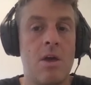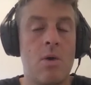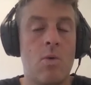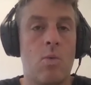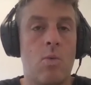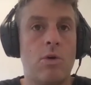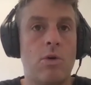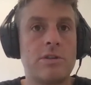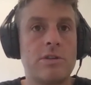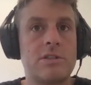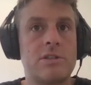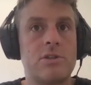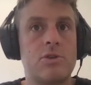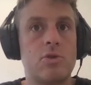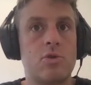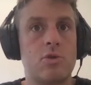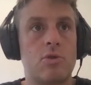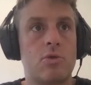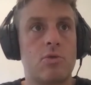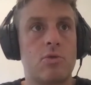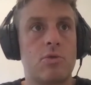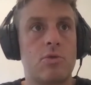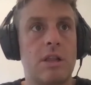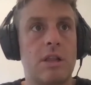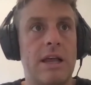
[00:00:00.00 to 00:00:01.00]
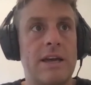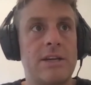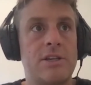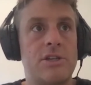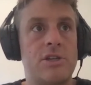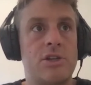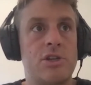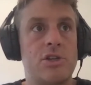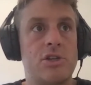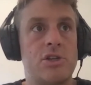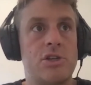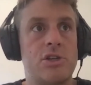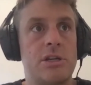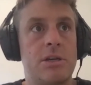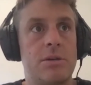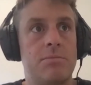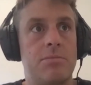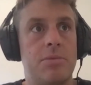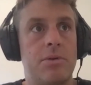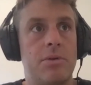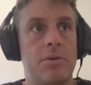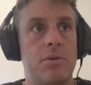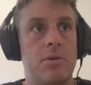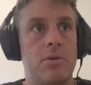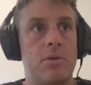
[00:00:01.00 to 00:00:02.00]
What's your relationship
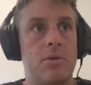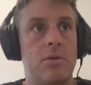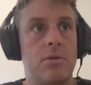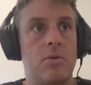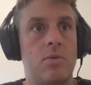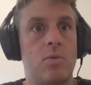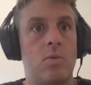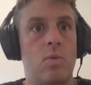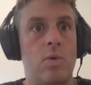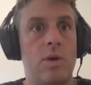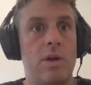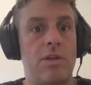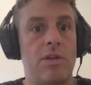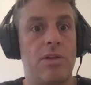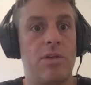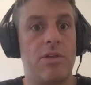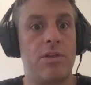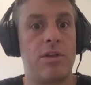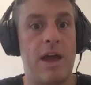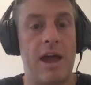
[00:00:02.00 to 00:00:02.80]
with,